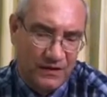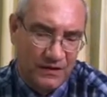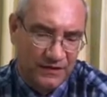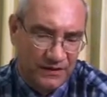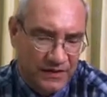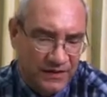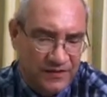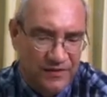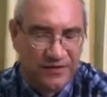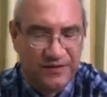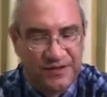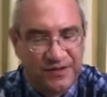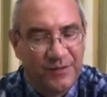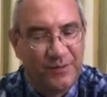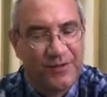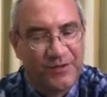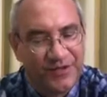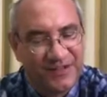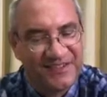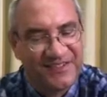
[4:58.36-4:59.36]
teach
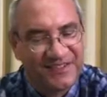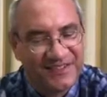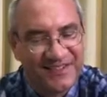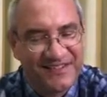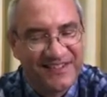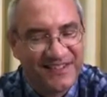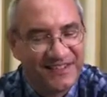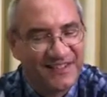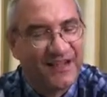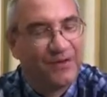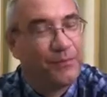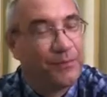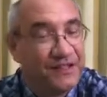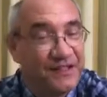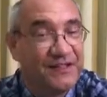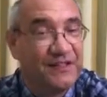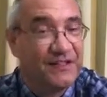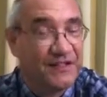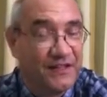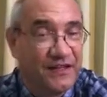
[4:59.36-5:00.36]
some of the, the things I've
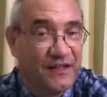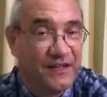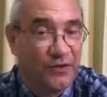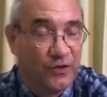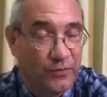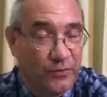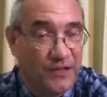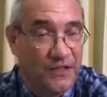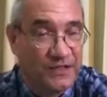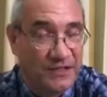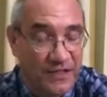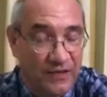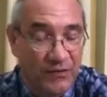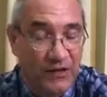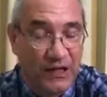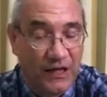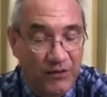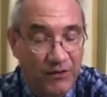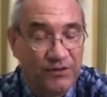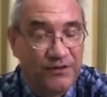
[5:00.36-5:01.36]
been teaching in Norwegian. I
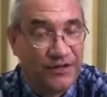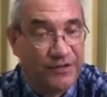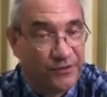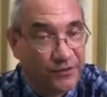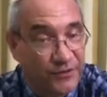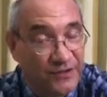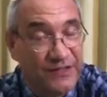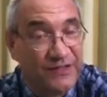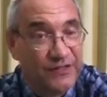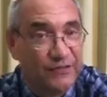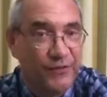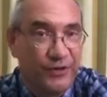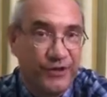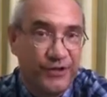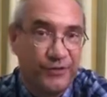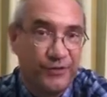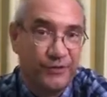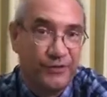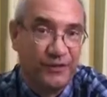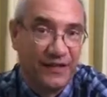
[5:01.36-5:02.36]
will I will try to teach for
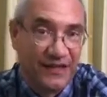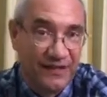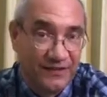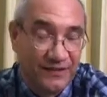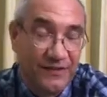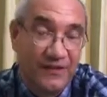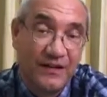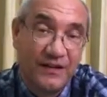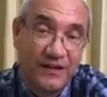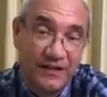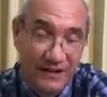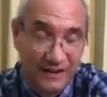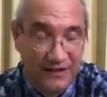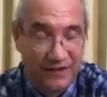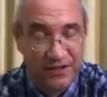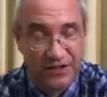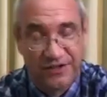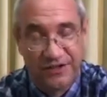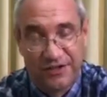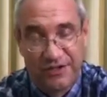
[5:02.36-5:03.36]
you in
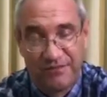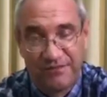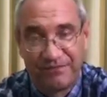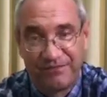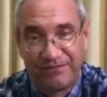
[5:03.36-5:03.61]
English.